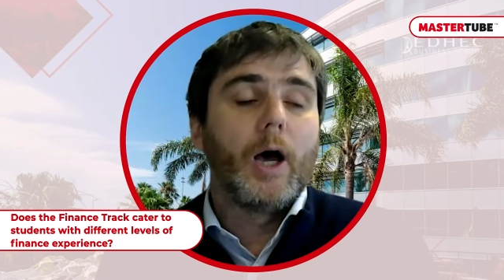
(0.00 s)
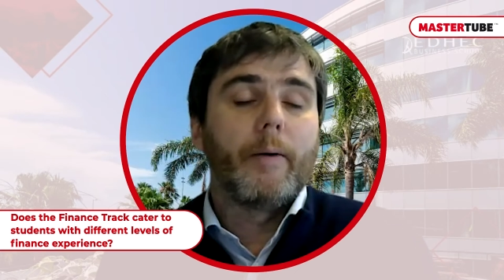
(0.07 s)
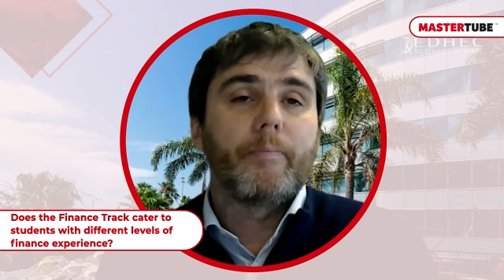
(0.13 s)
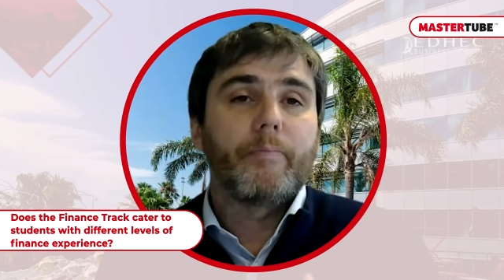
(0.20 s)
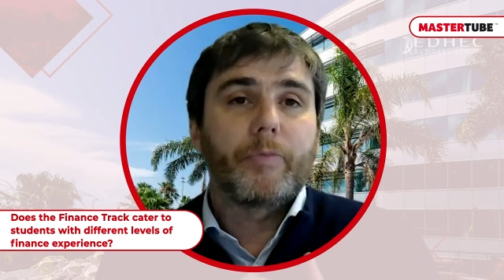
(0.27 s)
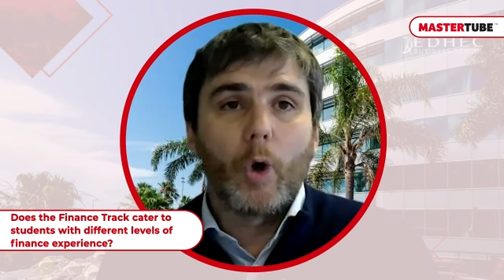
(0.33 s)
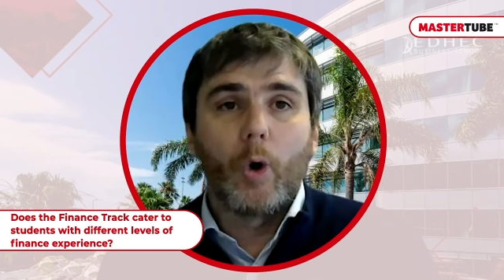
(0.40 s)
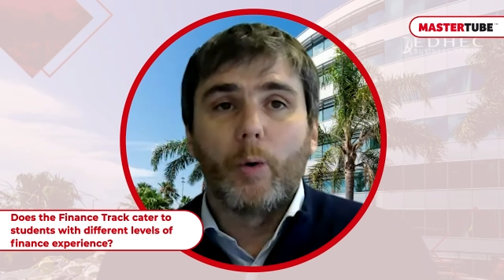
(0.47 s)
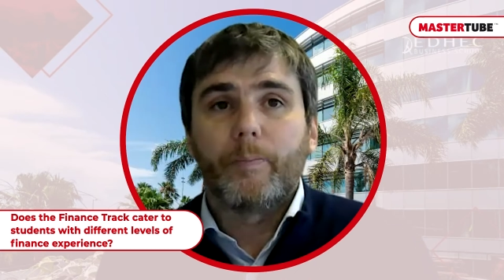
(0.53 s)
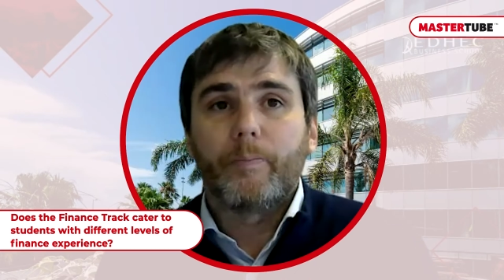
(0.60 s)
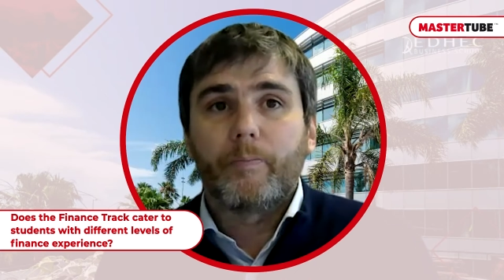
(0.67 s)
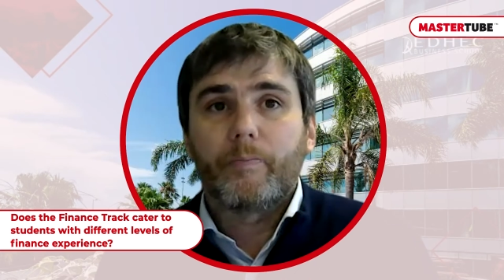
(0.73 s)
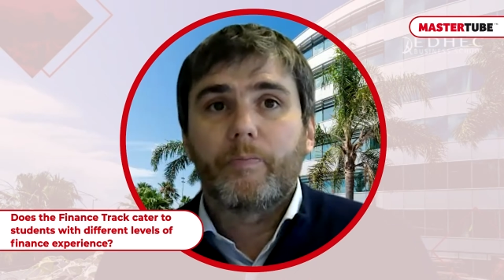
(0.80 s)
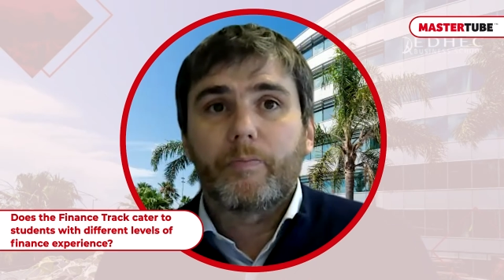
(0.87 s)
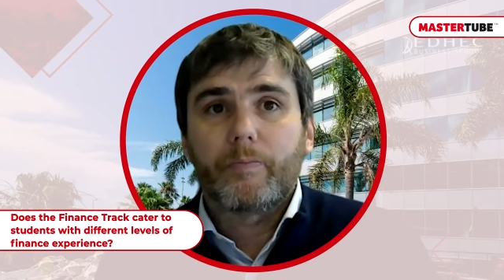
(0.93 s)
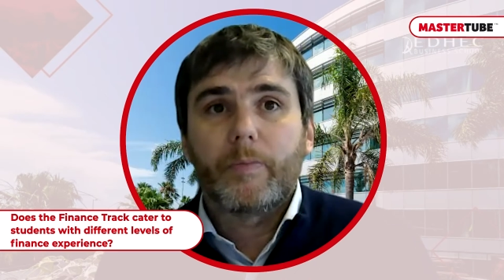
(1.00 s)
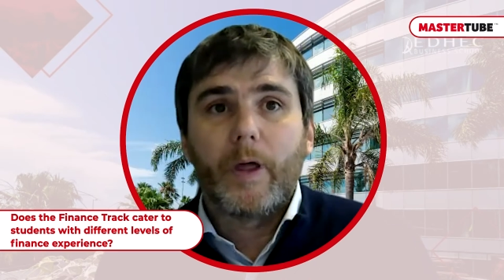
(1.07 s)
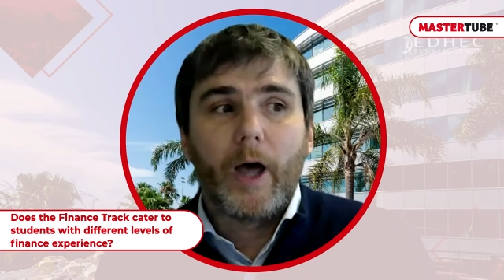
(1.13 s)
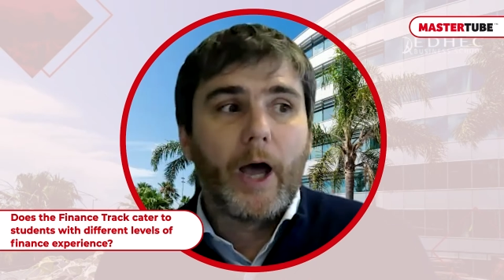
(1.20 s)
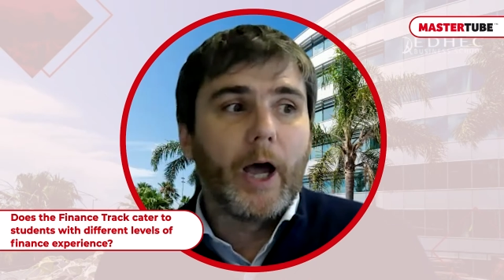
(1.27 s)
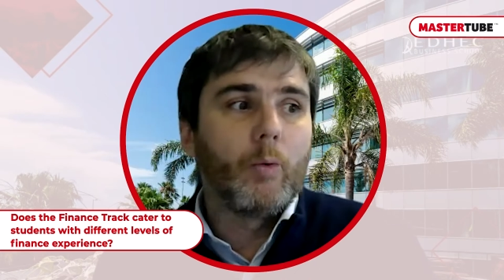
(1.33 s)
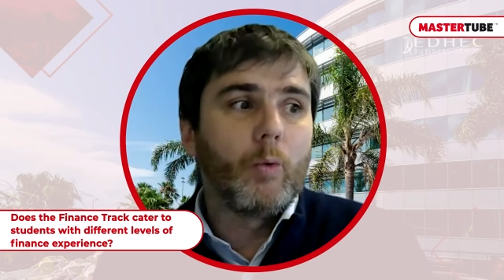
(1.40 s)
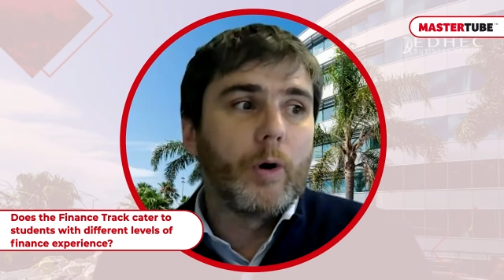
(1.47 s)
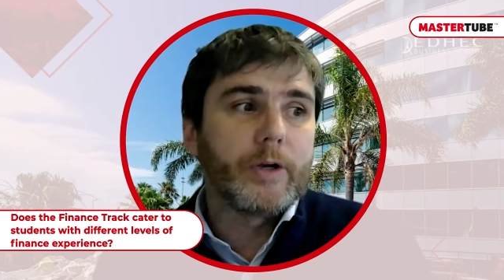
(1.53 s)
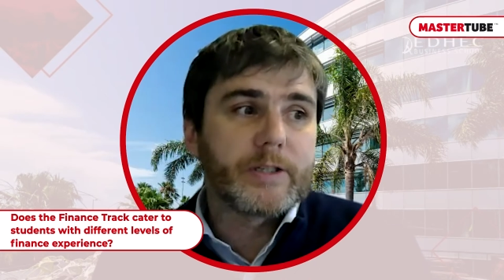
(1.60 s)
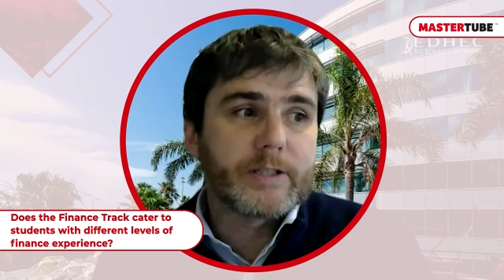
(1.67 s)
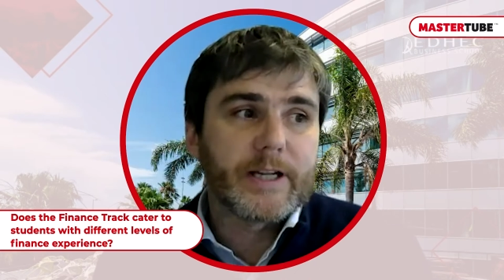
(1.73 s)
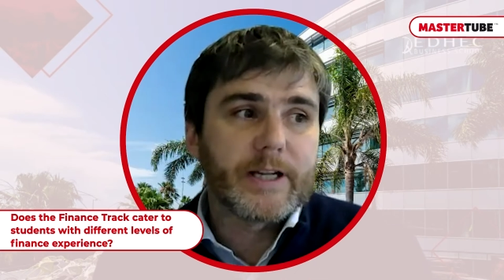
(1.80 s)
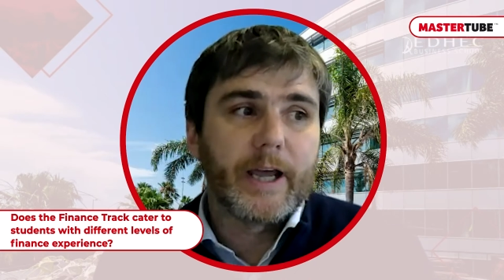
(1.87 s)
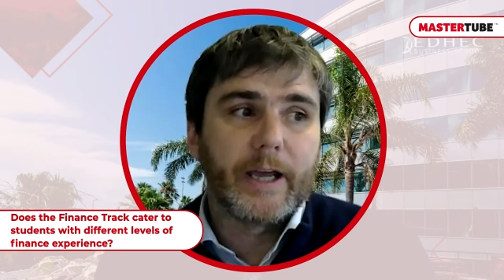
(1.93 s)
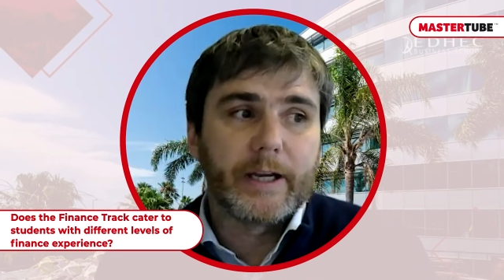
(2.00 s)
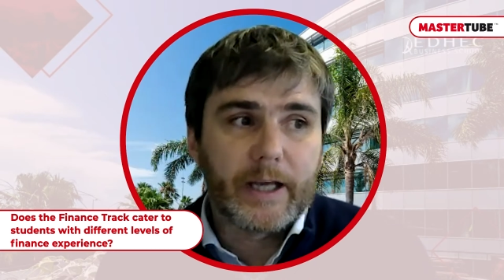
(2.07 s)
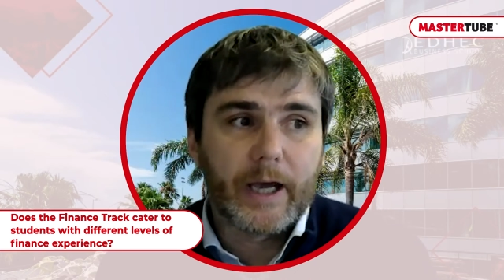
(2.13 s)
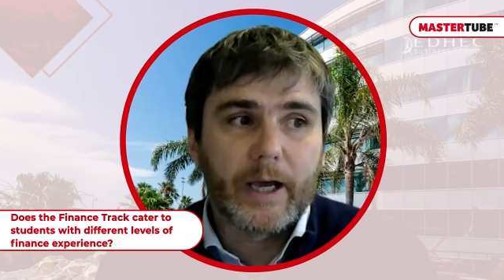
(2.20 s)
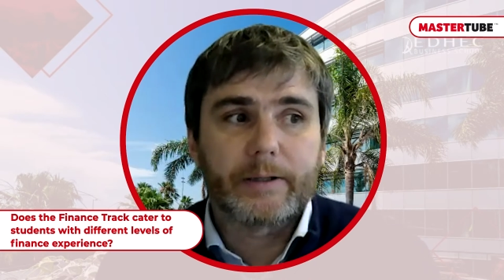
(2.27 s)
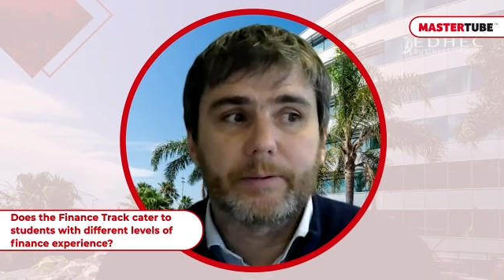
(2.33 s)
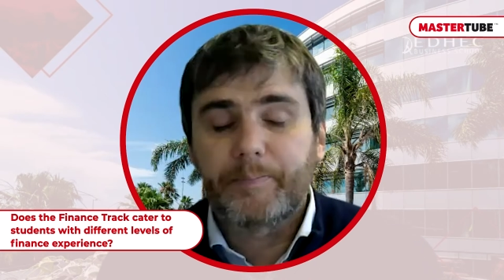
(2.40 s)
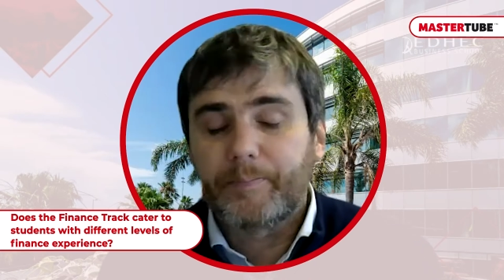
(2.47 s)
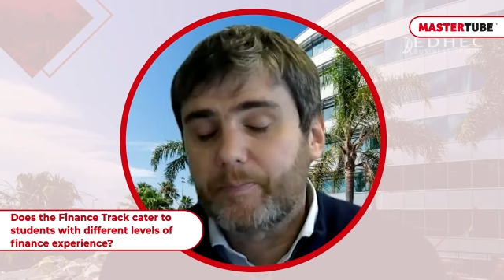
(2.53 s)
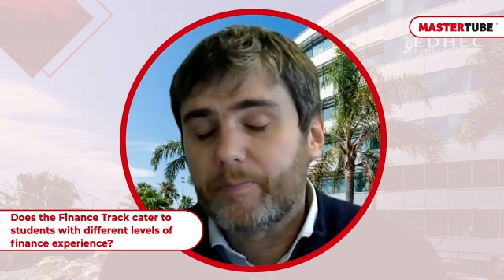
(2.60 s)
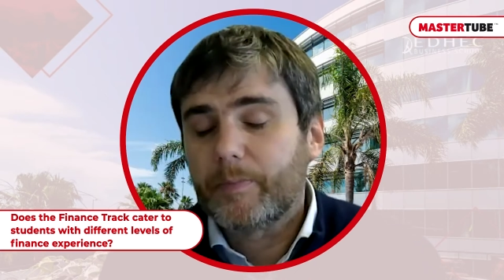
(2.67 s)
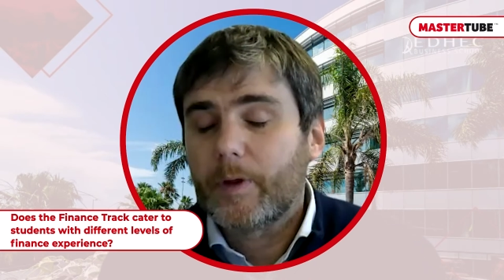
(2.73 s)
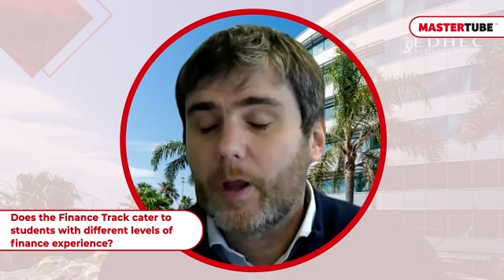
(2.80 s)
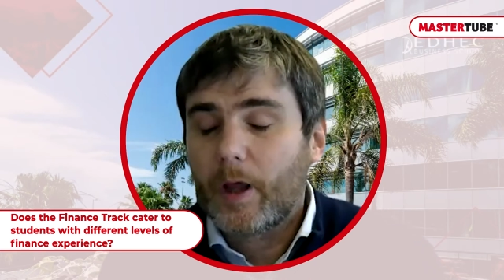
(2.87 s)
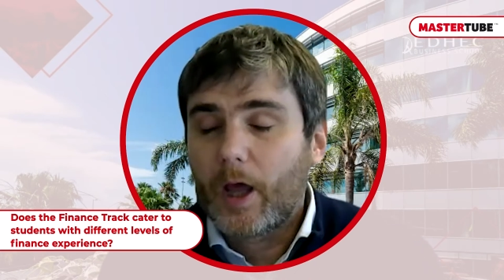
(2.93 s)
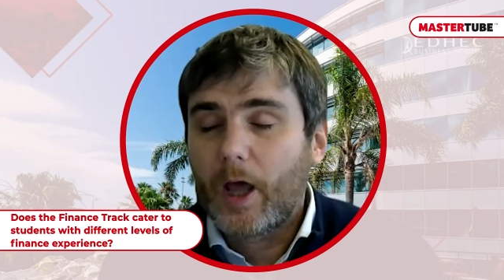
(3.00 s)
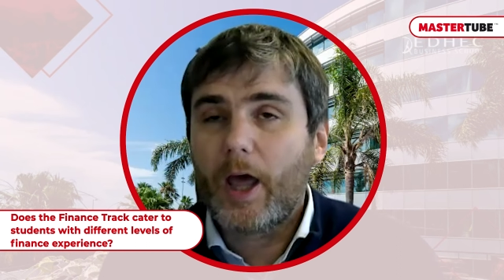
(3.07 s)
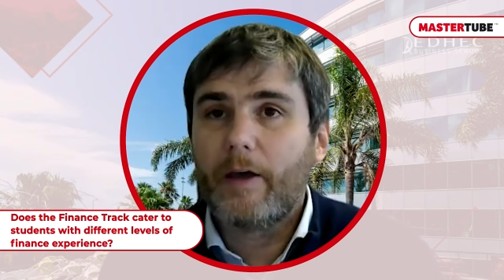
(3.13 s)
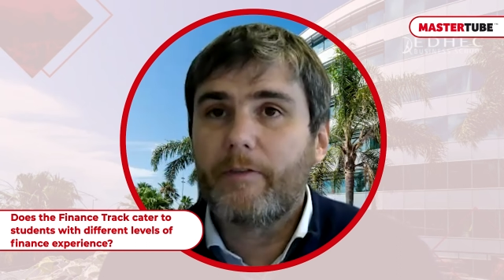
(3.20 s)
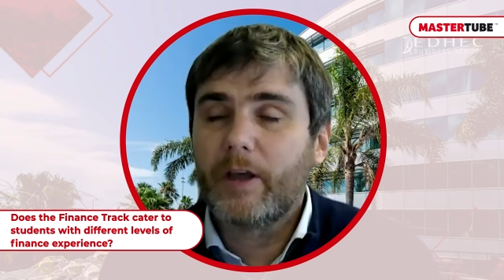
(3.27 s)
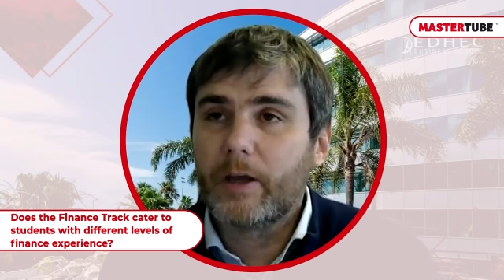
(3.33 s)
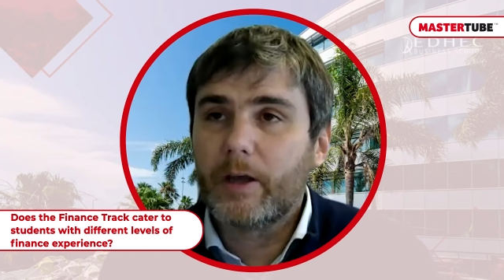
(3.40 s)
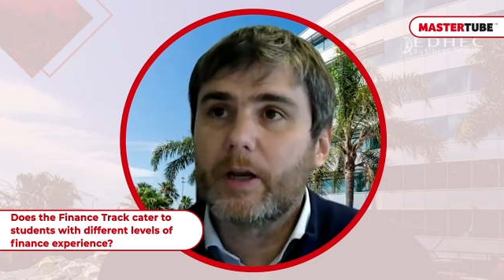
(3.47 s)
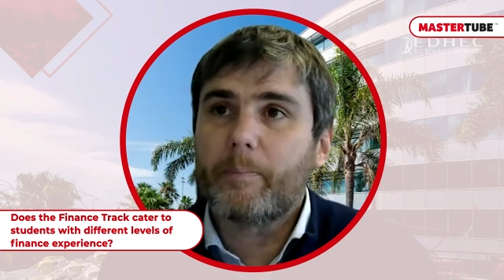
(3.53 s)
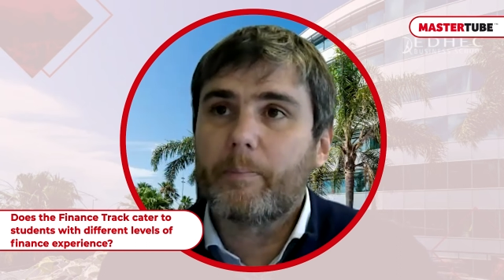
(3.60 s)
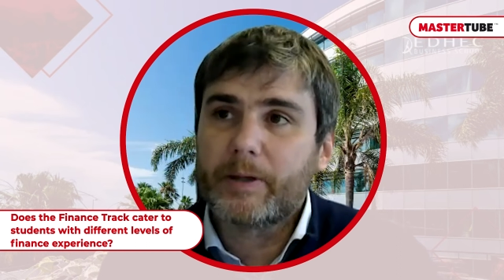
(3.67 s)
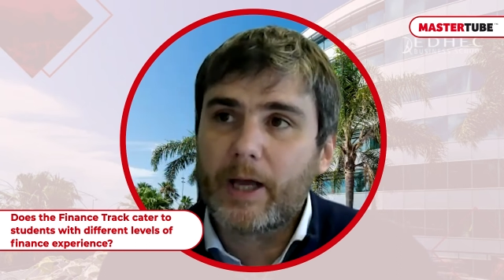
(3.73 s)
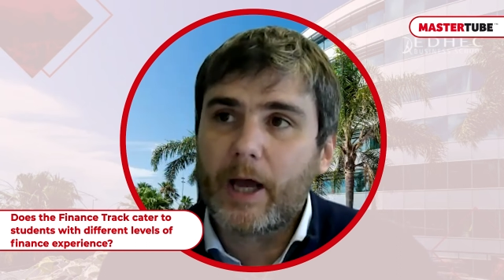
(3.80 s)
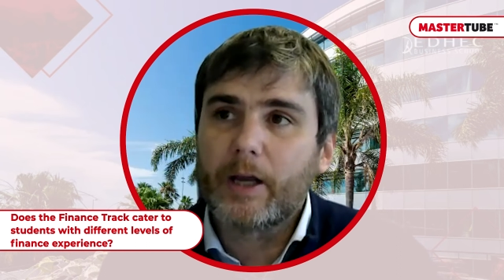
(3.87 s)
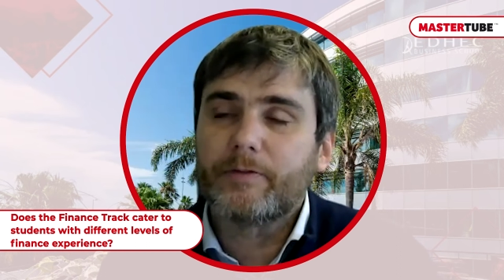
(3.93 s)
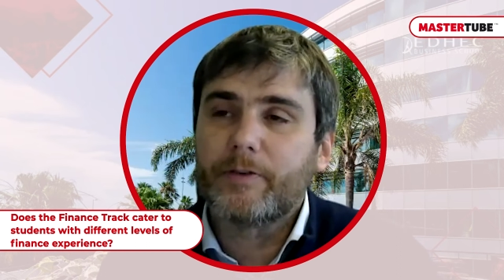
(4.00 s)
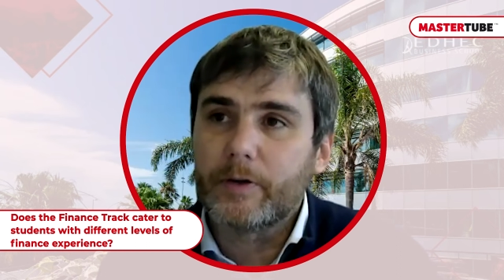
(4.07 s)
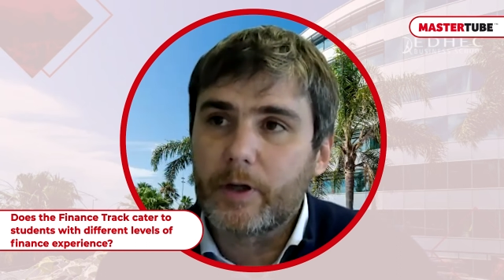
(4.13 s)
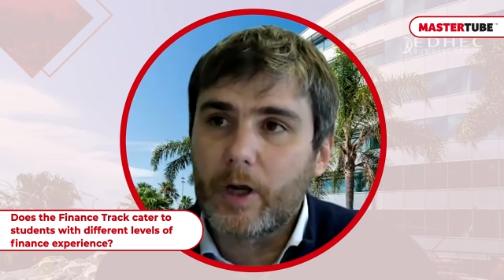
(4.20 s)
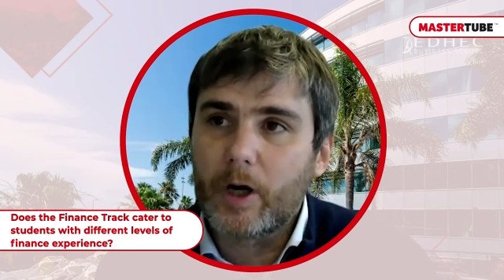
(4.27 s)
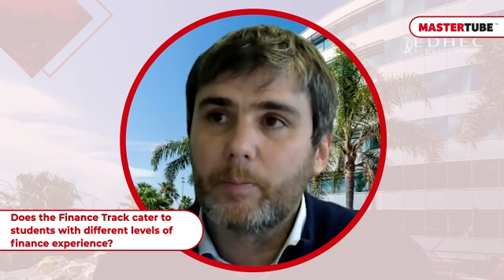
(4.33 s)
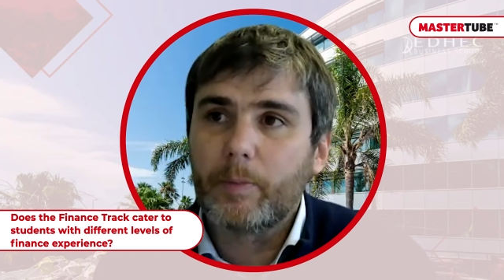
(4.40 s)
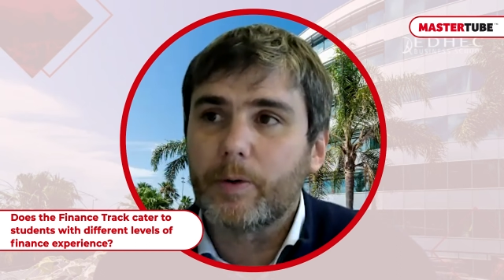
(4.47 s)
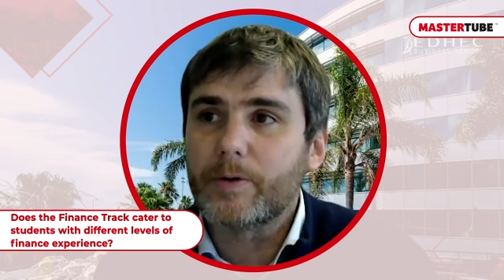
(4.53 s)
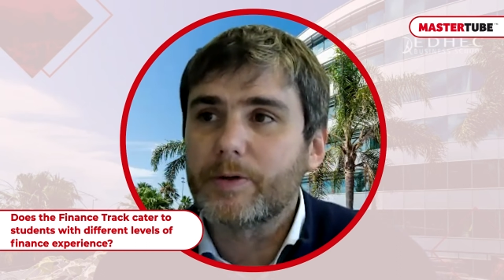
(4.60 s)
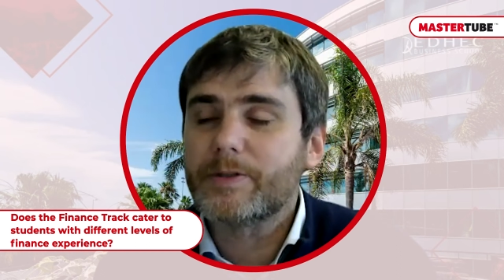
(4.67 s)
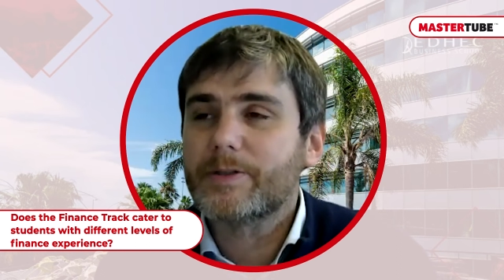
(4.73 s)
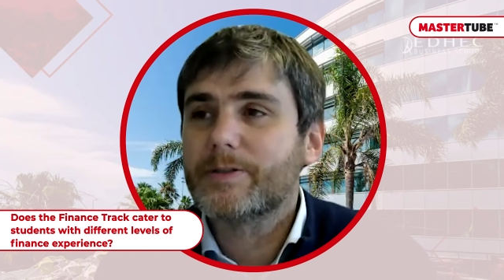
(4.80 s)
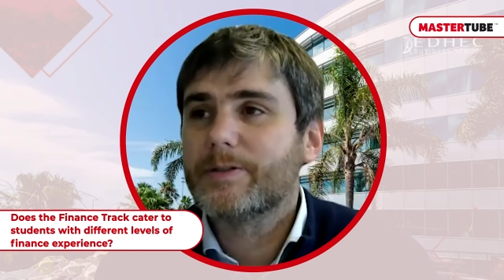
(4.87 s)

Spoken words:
Though I would say that having an appetite for numbers,